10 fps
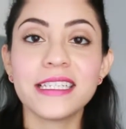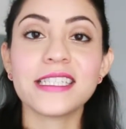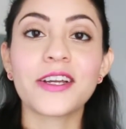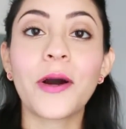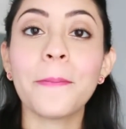It's
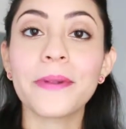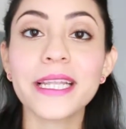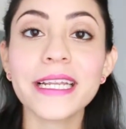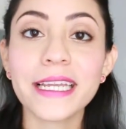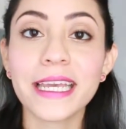the
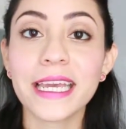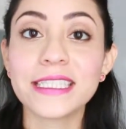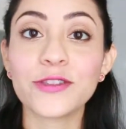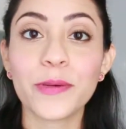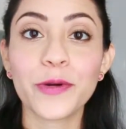complete
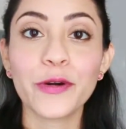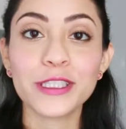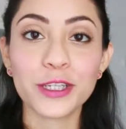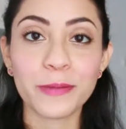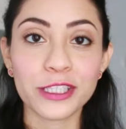kit so I'm
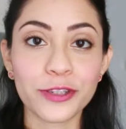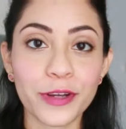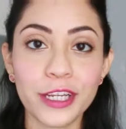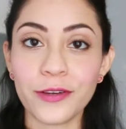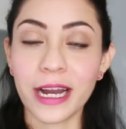going to be
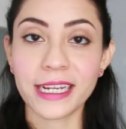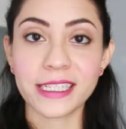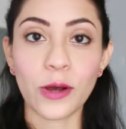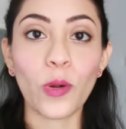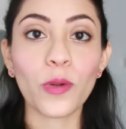showing you guys
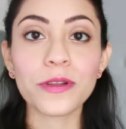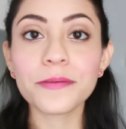the whole